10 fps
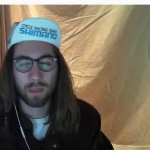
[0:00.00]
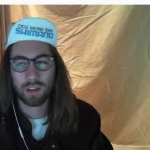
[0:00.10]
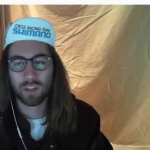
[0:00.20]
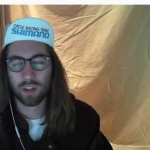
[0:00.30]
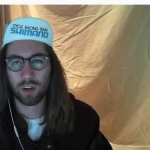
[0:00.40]

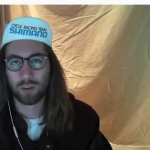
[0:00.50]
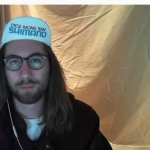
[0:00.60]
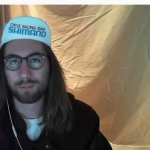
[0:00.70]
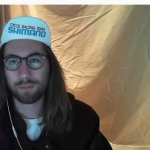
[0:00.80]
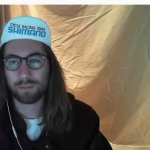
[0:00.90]
So
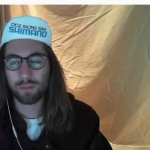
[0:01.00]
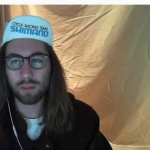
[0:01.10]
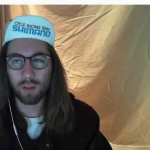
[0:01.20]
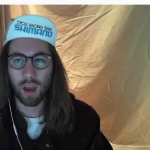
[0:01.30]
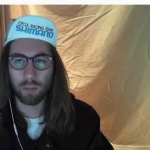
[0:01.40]

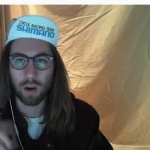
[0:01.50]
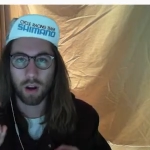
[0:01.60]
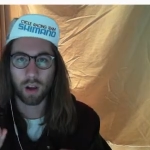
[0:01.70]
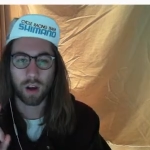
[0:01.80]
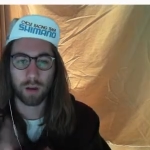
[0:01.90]
I brought
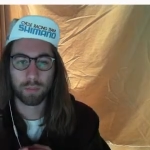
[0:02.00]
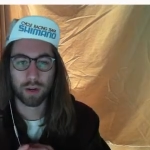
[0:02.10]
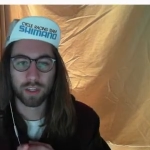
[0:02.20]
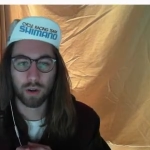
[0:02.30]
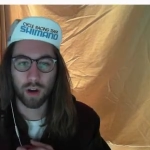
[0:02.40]
a
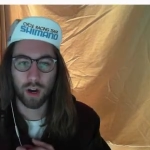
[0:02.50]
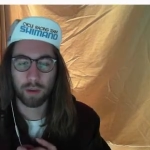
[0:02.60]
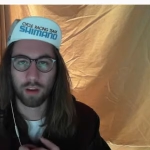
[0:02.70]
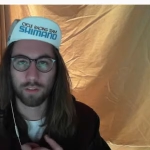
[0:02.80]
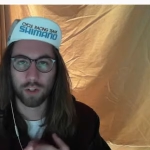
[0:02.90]
printout
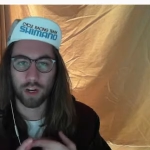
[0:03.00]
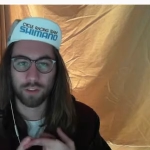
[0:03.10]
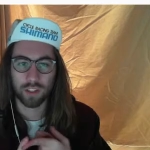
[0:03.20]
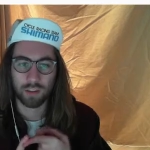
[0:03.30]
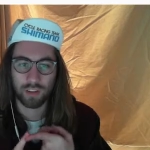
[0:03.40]
copy of the
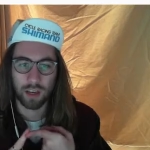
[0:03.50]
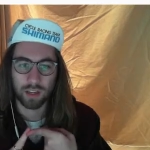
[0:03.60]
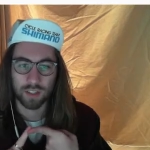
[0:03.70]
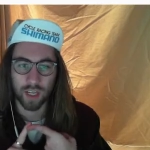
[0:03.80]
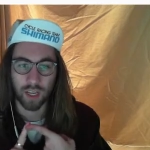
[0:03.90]
Traffic Safety Act
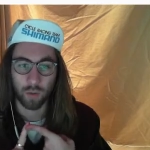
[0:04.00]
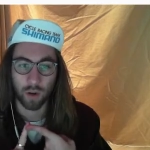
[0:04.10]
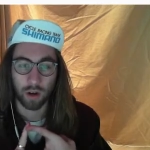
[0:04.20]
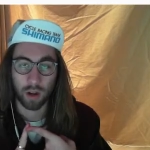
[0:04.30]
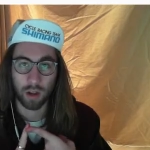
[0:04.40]
saying
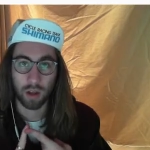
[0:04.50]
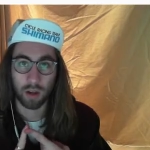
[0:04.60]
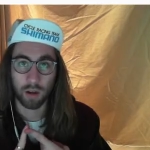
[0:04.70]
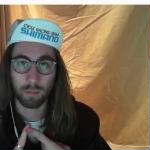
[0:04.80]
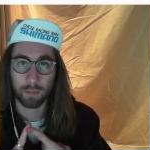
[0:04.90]
what...
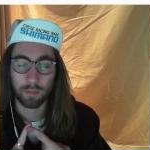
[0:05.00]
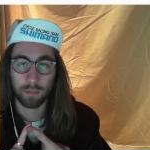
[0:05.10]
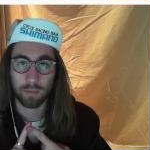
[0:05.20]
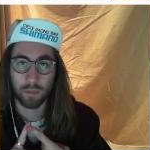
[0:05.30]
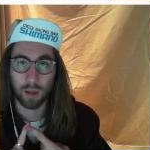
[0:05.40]

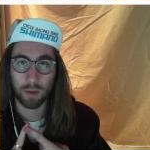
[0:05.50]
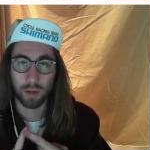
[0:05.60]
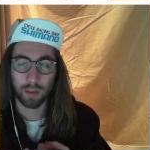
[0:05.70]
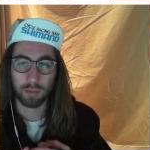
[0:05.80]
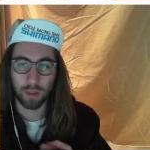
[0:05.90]

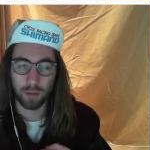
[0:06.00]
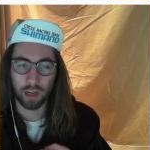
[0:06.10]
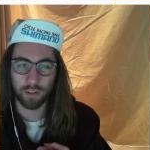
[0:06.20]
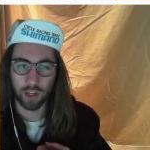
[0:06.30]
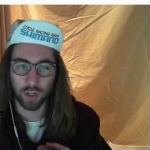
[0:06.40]
about the
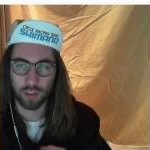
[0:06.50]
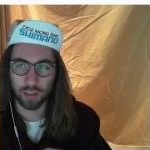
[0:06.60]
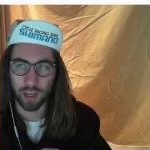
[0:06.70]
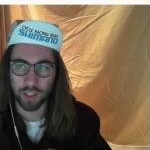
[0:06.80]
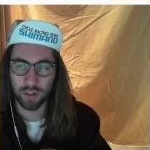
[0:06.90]
manufacturer thing,
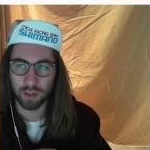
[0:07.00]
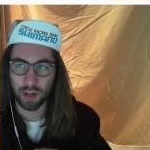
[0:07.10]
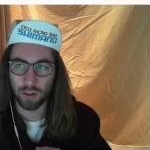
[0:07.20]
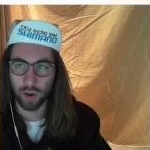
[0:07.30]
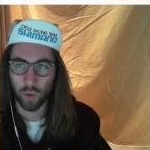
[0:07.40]
the excerpt
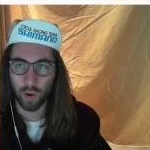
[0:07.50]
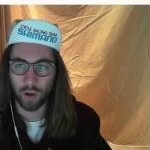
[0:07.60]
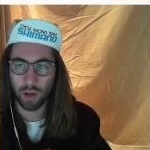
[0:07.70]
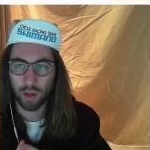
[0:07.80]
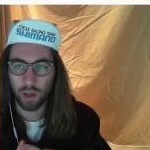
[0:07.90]
there, the quote.
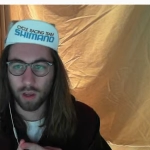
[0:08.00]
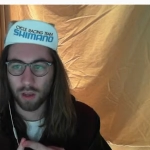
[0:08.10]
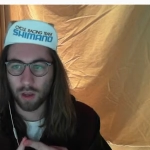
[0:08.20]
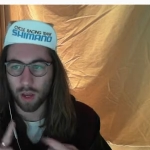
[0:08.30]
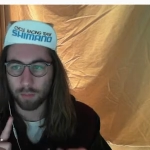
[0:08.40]

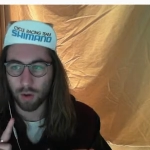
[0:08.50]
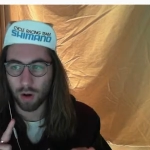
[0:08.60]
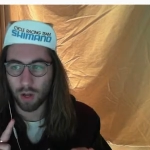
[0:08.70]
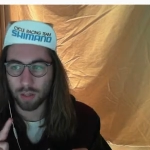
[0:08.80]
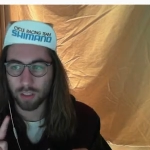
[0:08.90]
I
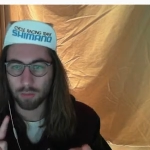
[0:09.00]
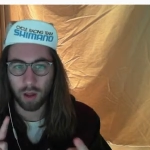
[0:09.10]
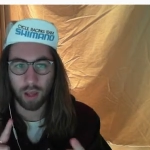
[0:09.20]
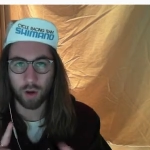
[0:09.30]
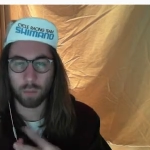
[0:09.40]
brought
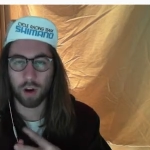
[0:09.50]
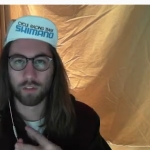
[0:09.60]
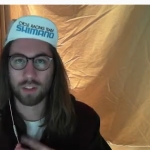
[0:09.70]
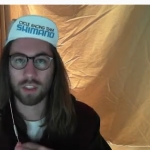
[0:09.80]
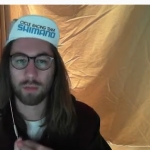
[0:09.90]
my
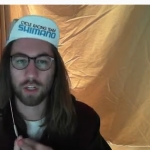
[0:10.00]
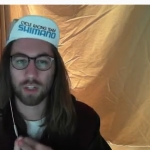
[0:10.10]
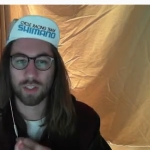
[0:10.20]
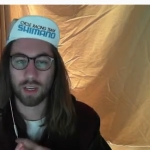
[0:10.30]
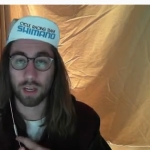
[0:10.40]
out-of-province inspection
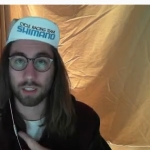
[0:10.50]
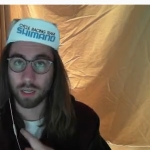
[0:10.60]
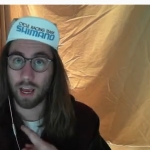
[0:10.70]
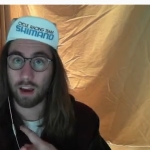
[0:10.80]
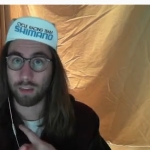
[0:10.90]
saying I
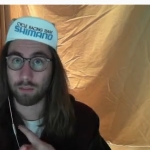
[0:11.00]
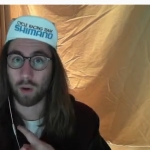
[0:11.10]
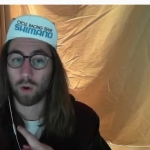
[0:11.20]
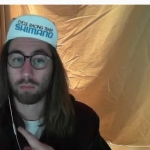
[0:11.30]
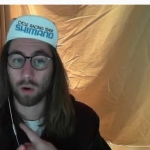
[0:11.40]
did have them at
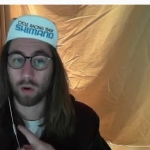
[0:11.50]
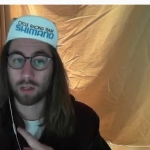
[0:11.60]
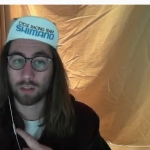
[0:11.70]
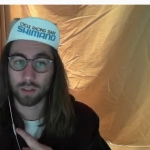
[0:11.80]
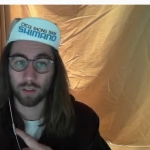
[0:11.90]
one
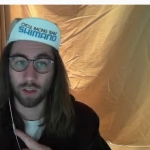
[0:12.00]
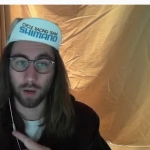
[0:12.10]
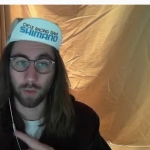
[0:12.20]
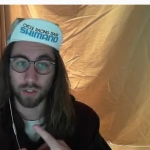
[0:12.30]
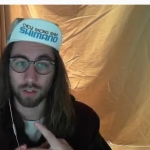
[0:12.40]
point, so that I
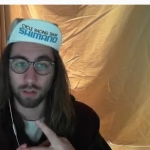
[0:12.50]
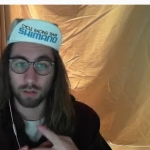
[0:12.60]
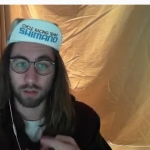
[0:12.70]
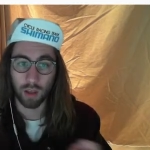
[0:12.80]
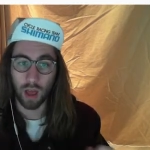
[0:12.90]
wasn't
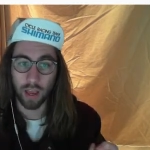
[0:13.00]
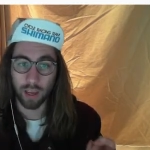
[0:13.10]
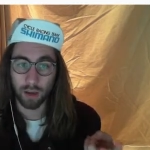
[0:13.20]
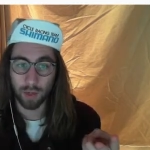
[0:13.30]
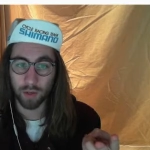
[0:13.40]

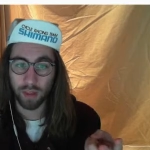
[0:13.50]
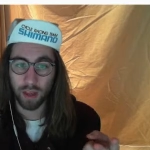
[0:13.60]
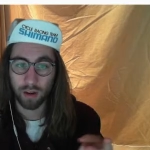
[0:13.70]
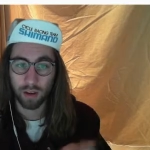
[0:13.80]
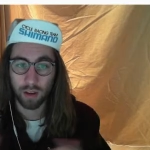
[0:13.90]
lying about that.